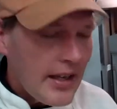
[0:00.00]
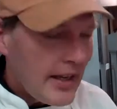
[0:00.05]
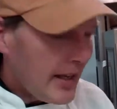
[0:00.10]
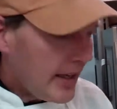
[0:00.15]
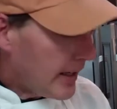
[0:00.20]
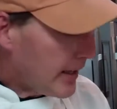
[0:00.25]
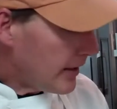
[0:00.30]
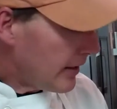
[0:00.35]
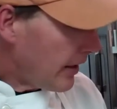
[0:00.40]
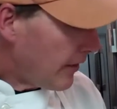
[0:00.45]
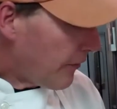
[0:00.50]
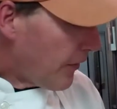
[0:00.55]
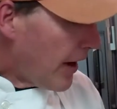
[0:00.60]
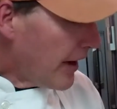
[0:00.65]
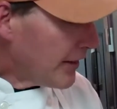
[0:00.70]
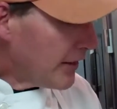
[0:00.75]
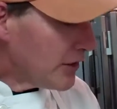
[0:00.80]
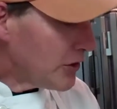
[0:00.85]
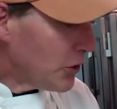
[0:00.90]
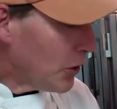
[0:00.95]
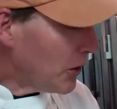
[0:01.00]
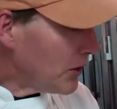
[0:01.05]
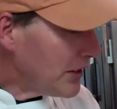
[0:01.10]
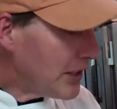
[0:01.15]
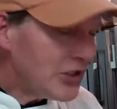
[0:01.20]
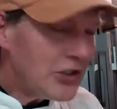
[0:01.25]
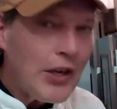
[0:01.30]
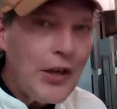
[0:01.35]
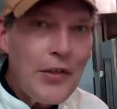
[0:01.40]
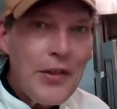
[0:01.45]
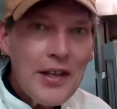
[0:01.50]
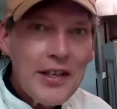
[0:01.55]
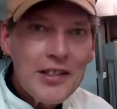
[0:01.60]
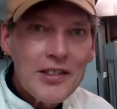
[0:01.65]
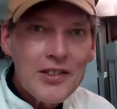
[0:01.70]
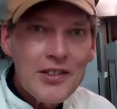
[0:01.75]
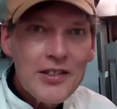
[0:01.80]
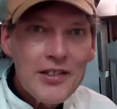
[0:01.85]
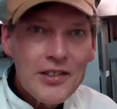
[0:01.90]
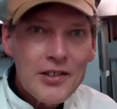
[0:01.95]
And in fact, this whole dish, I think,
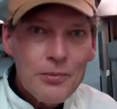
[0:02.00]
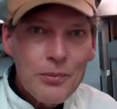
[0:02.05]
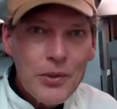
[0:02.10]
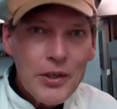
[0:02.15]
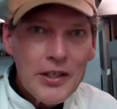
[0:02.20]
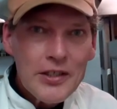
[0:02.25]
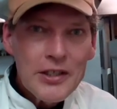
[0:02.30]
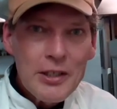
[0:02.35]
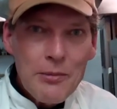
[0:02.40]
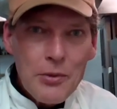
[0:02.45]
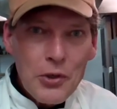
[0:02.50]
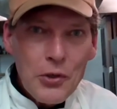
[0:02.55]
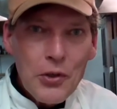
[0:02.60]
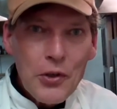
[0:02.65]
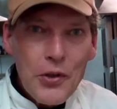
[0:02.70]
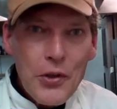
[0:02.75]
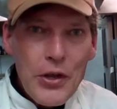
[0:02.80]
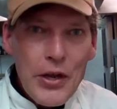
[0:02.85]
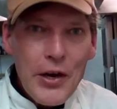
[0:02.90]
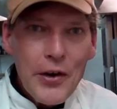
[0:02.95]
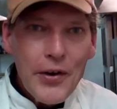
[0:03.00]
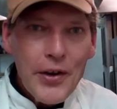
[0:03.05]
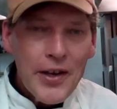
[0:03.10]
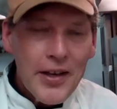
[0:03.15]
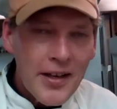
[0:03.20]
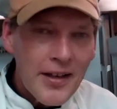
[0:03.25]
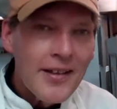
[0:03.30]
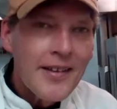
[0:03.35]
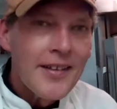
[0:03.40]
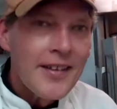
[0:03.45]
is, is pretty typical of the area.